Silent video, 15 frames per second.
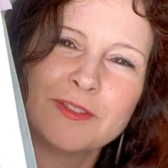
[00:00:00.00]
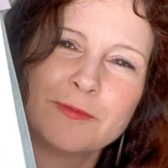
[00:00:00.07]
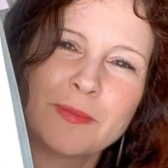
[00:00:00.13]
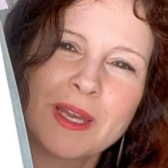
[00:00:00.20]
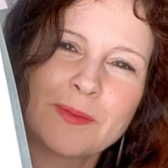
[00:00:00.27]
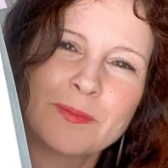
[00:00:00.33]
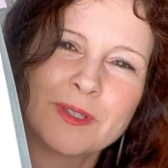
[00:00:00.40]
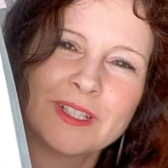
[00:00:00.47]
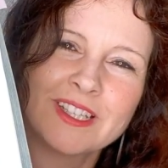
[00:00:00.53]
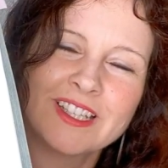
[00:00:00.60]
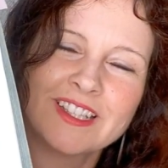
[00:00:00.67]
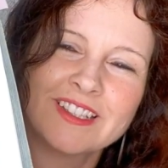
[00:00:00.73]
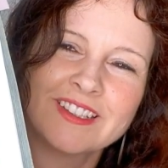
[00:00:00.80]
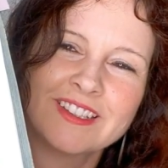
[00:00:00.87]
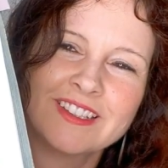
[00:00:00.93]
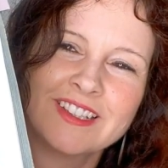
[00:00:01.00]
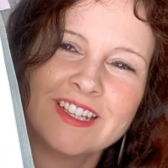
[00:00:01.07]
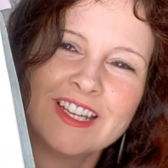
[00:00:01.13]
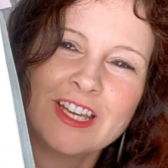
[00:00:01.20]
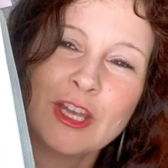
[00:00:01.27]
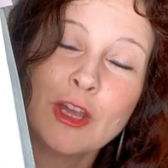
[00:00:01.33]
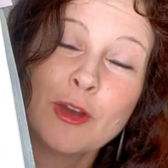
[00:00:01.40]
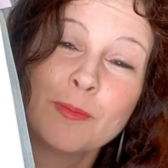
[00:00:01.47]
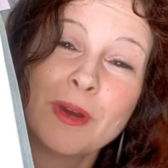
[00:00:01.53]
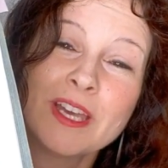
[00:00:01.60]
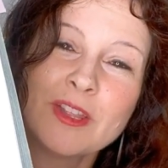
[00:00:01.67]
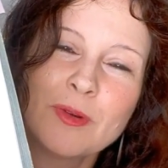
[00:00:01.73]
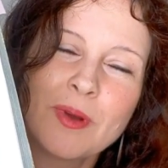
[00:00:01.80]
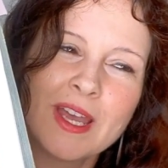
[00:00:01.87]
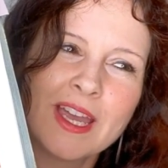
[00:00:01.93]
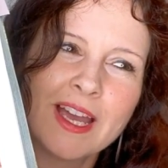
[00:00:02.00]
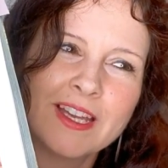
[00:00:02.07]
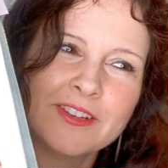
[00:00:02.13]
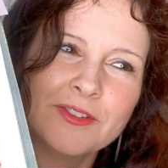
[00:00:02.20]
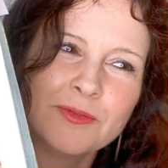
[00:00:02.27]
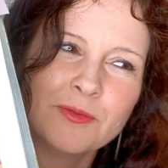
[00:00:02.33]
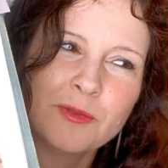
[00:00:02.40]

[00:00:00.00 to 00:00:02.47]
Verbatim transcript: of Pemberley. By the way, I don't